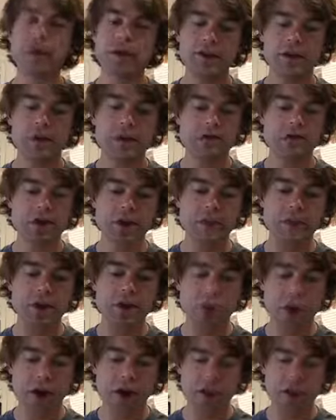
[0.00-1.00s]
to
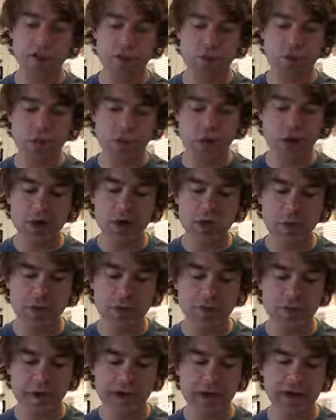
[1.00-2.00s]
determine what wood
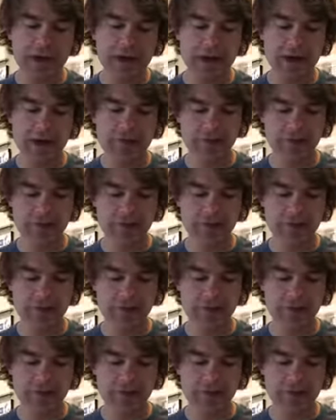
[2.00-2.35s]
was made,